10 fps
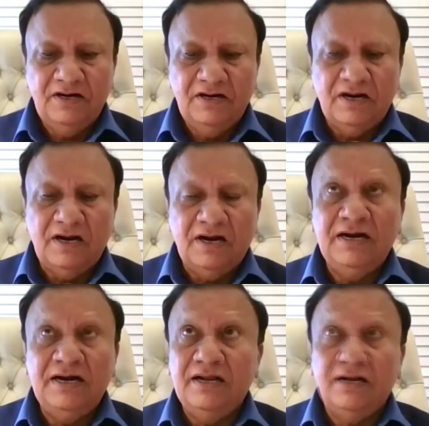
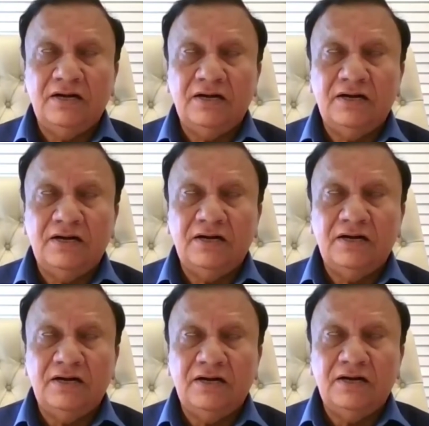Under no
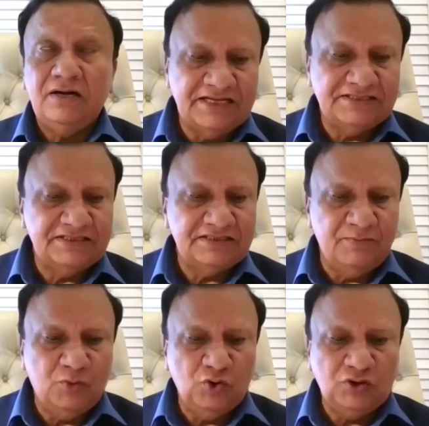circumstances, in
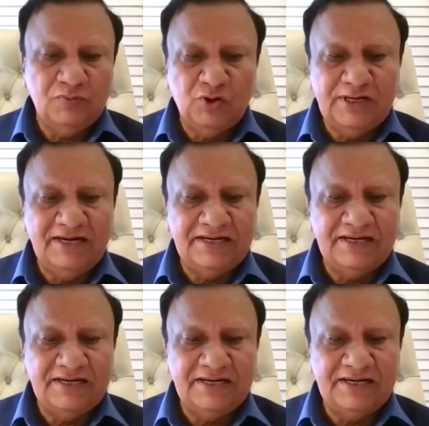both modalities,
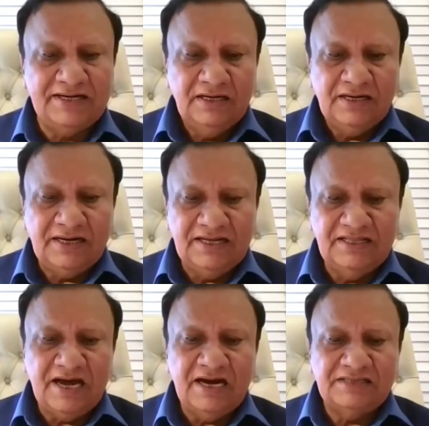can
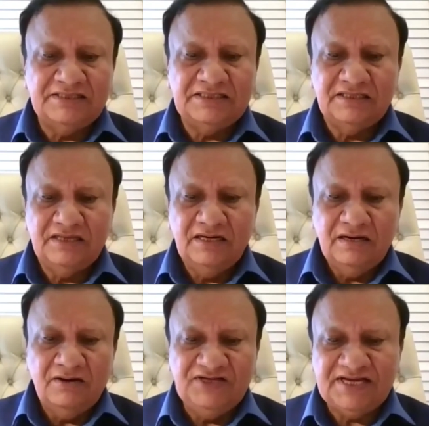the arches
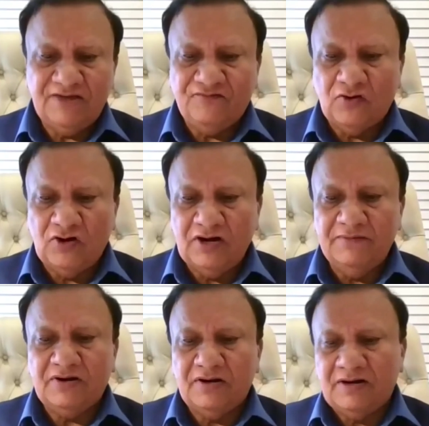which have
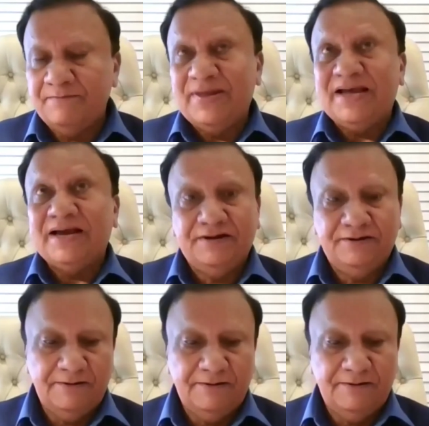fallen come back.